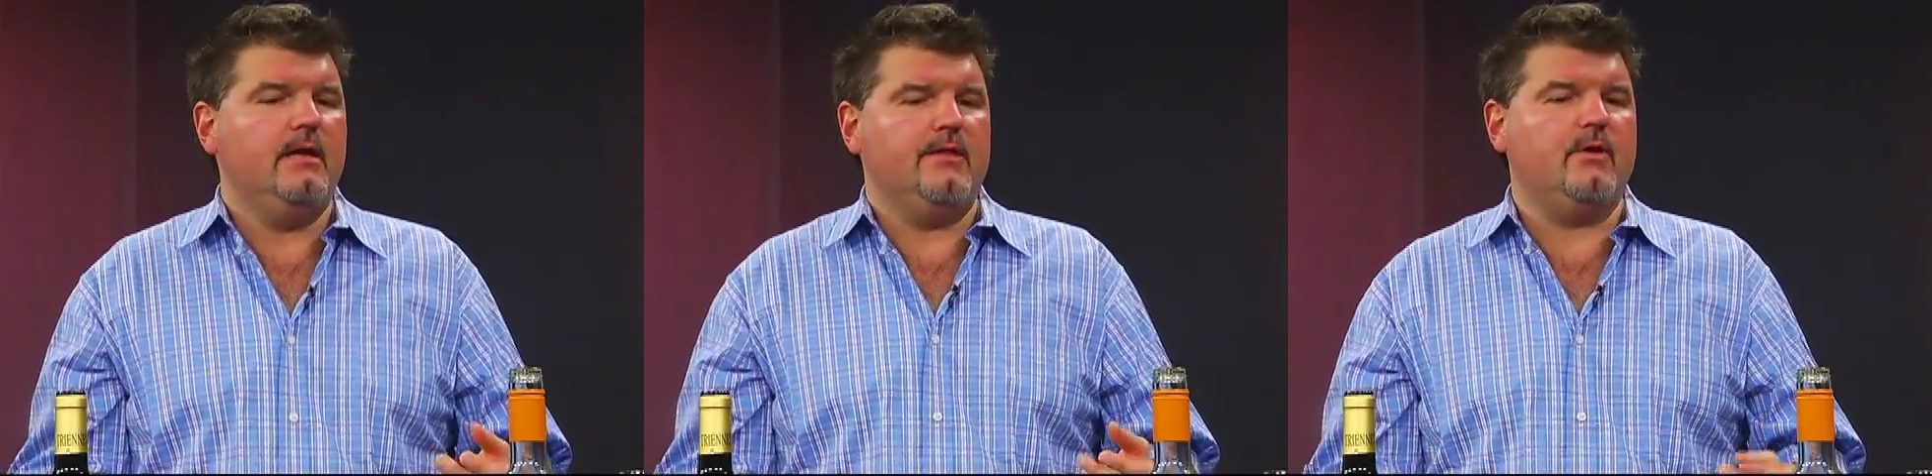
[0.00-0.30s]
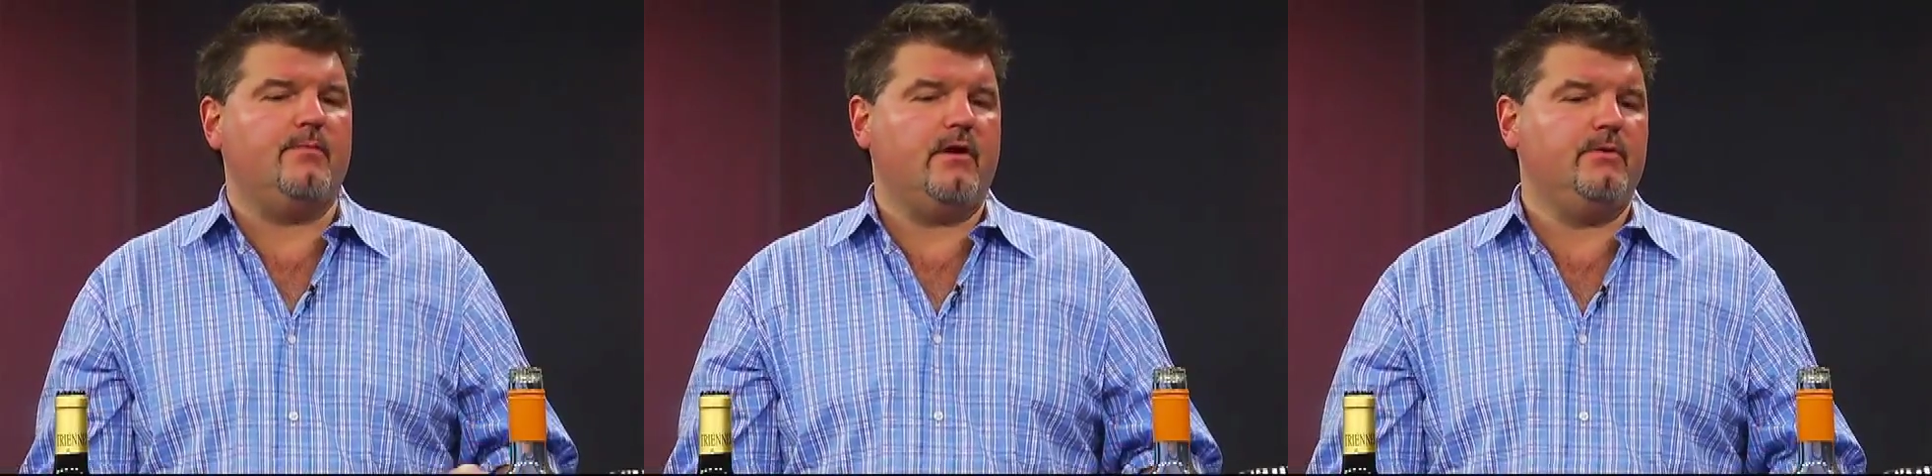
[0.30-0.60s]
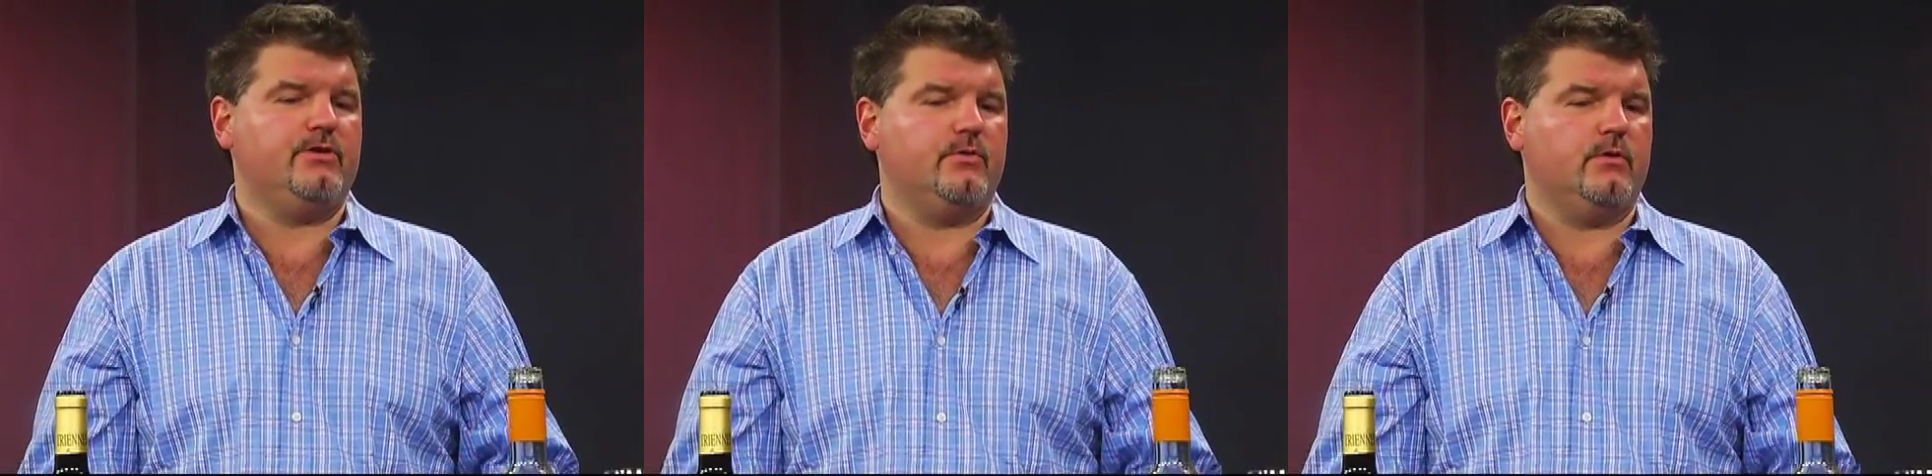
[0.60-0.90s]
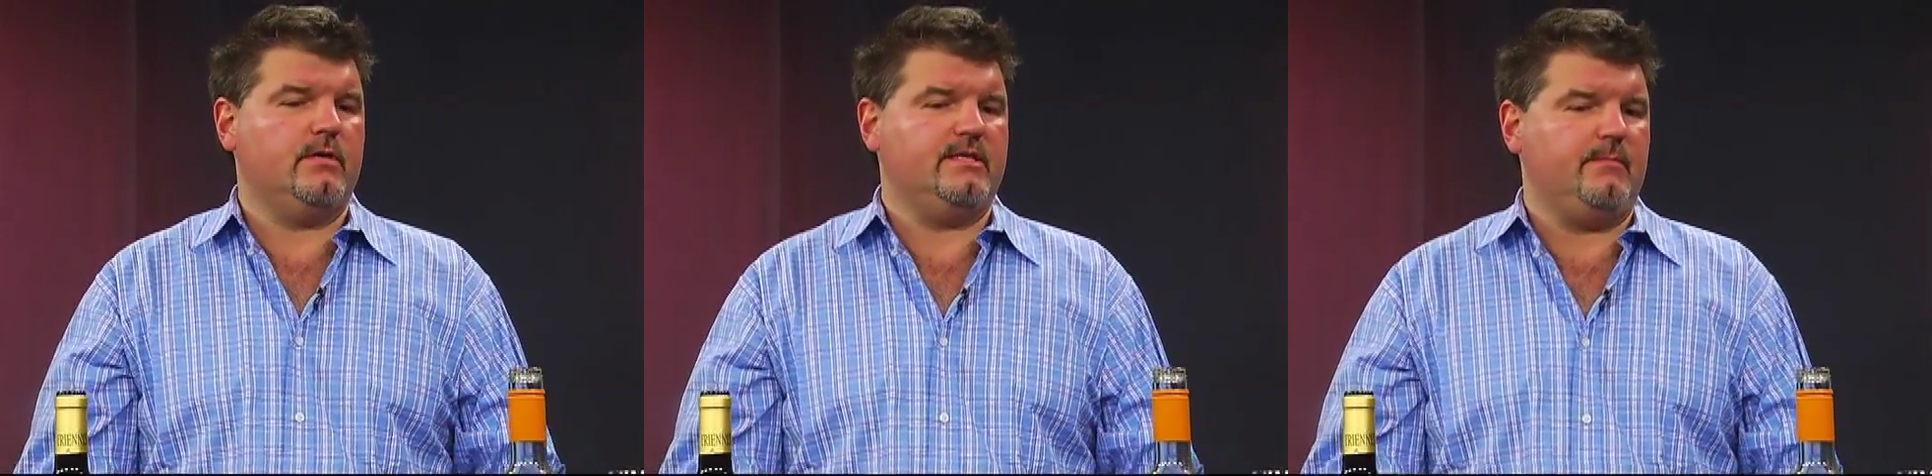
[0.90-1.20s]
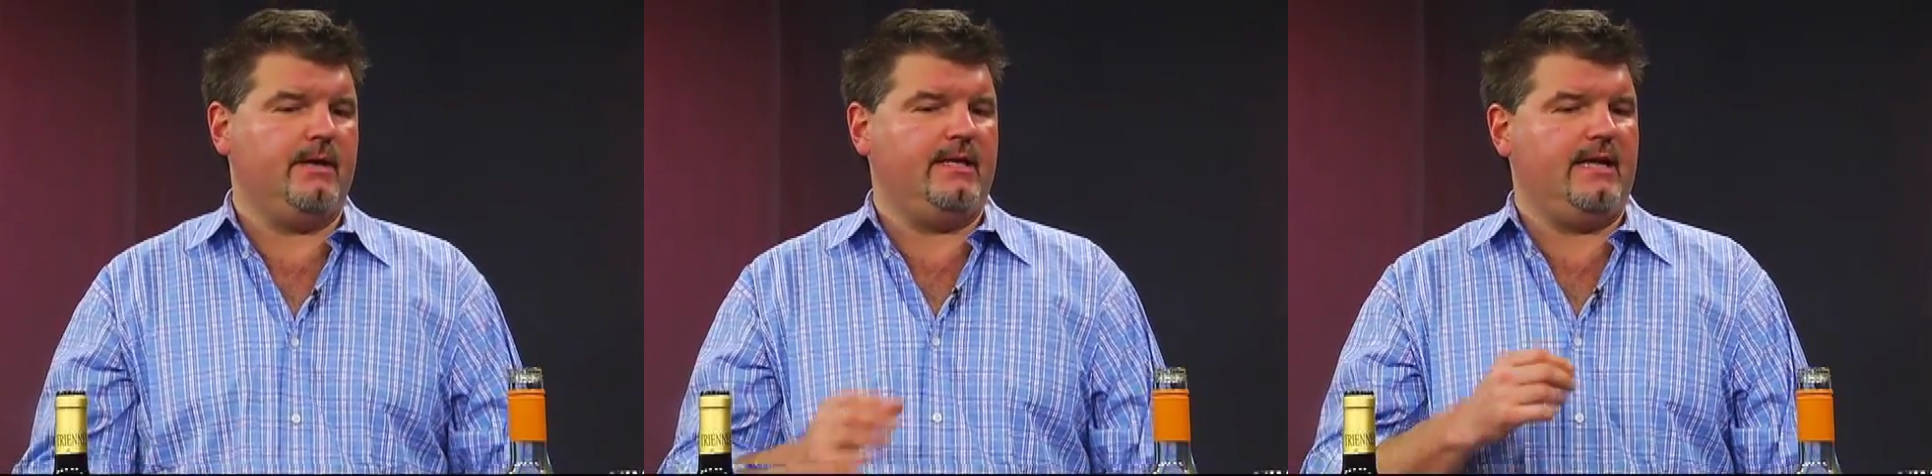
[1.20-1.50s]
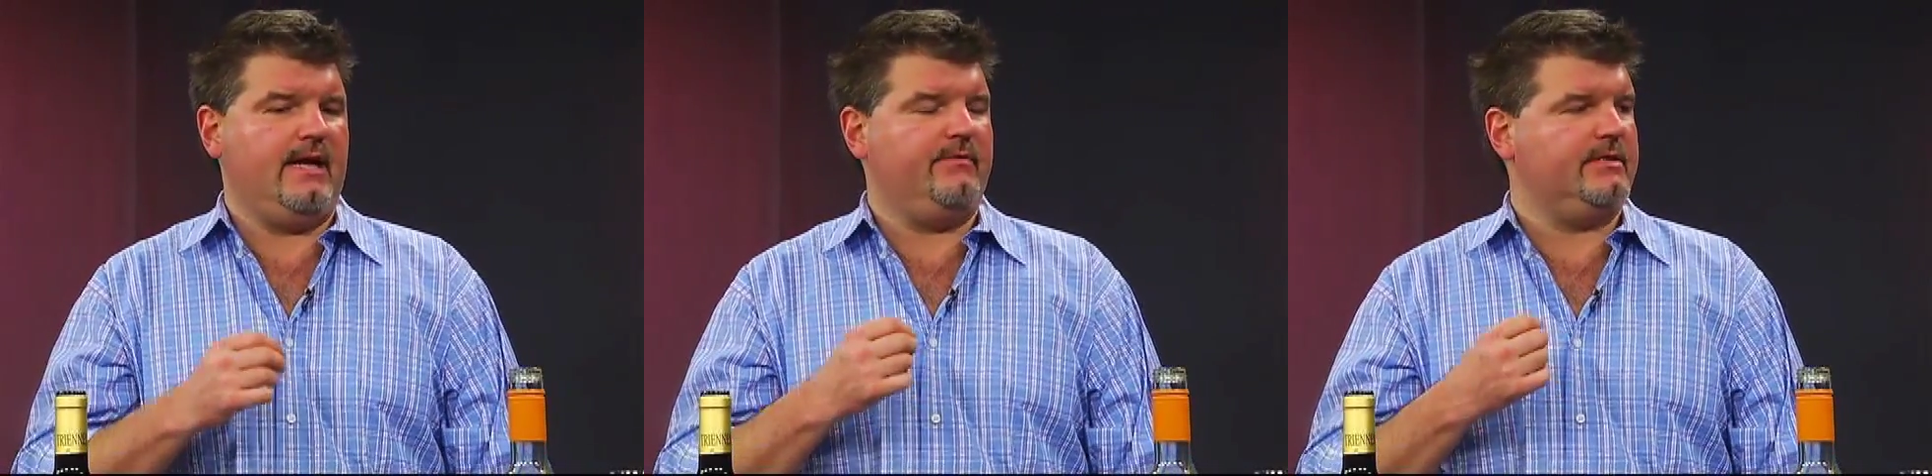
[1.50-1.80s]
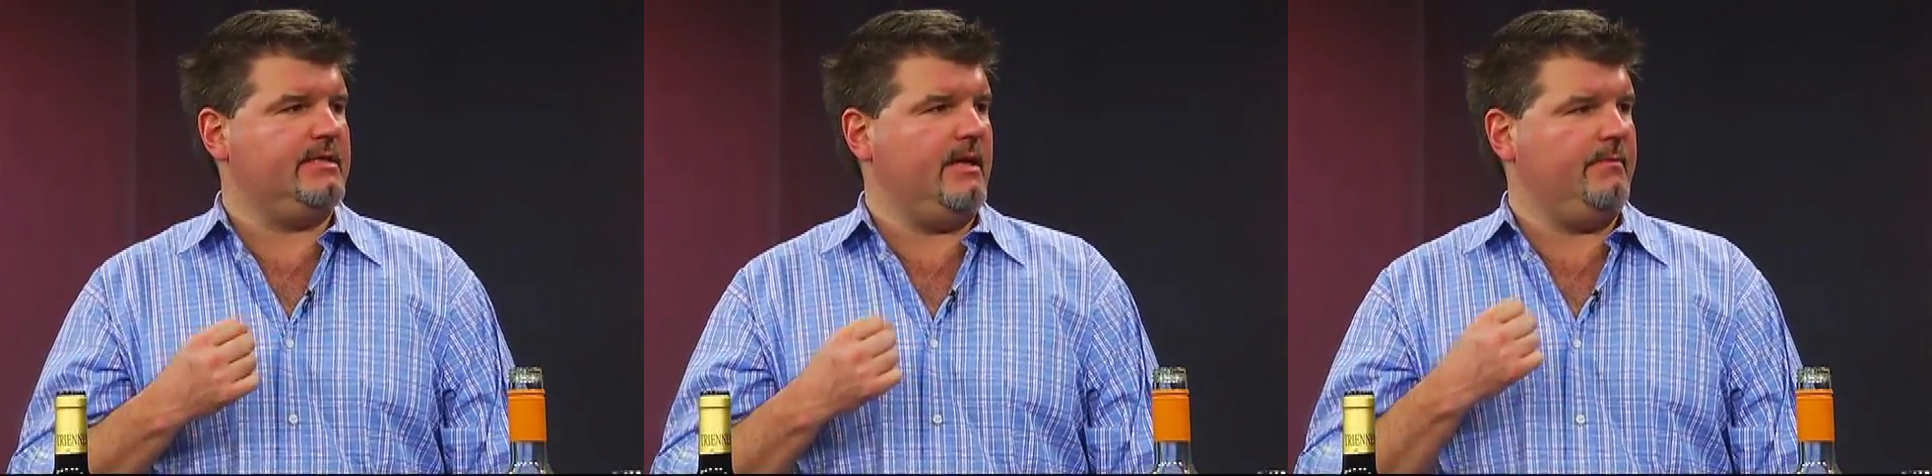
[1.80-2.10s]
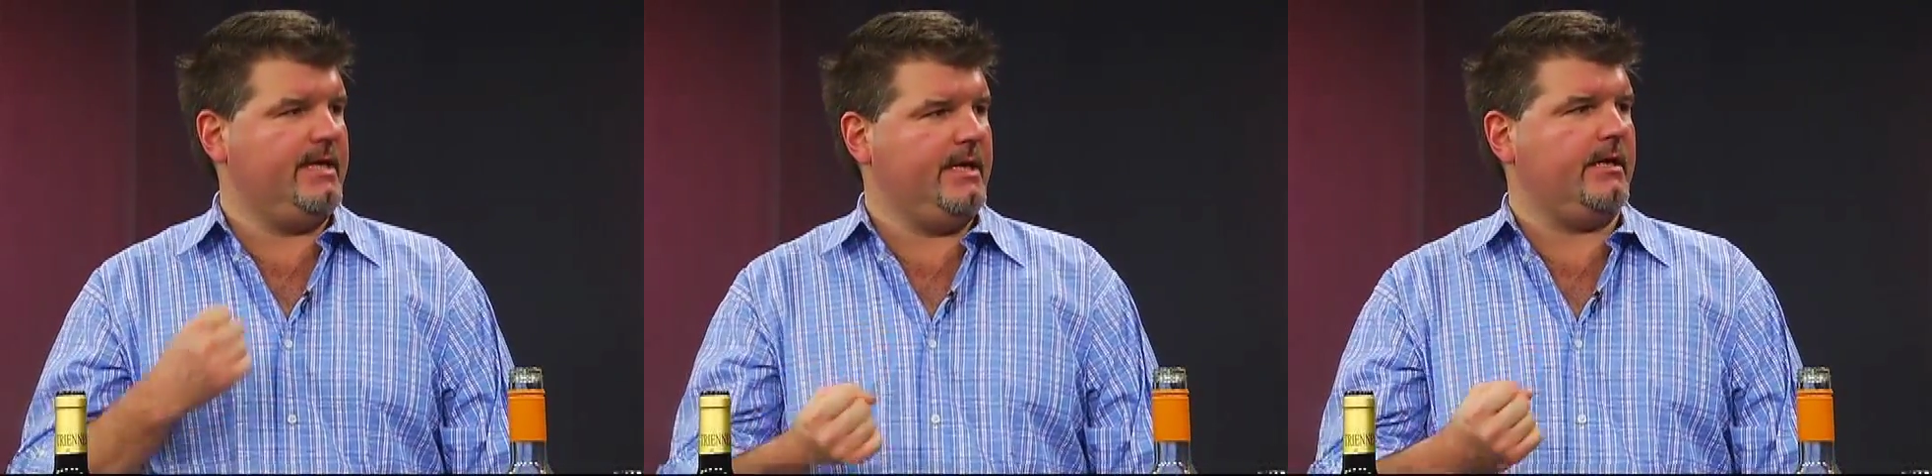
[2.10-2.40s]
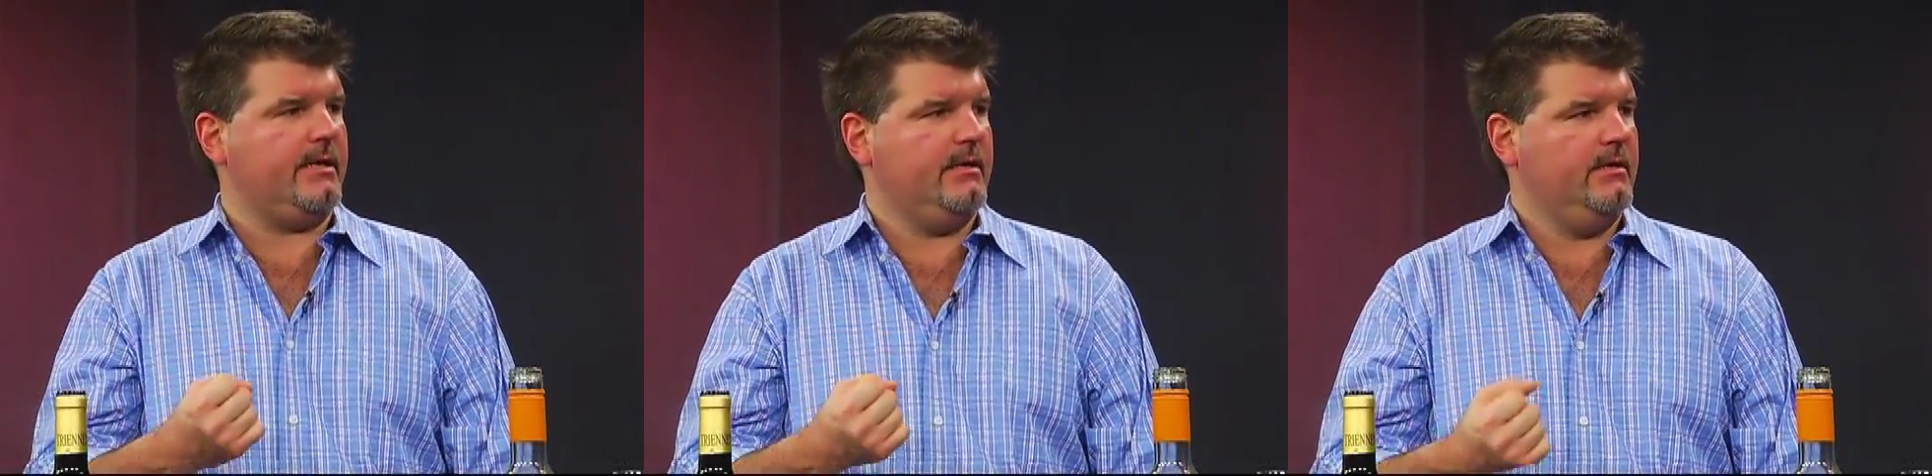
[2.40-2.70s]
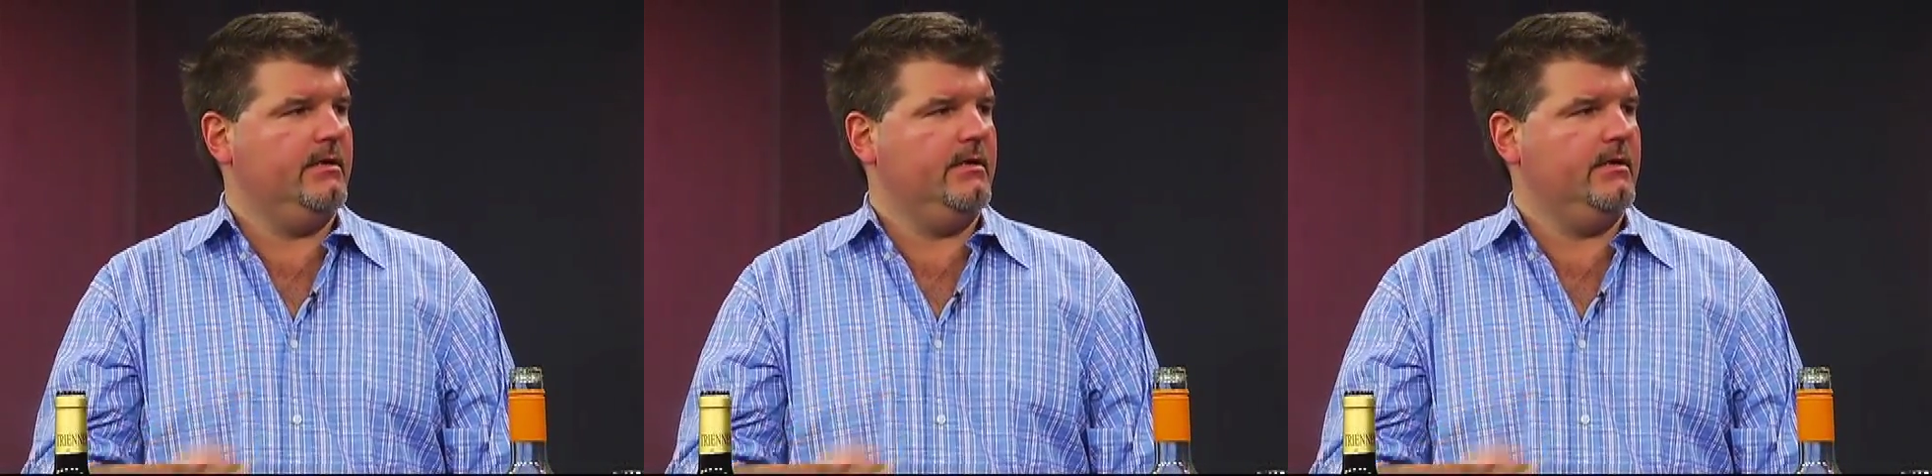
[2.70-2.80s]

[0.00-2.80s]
Though I probably should have realized it might not have the same kick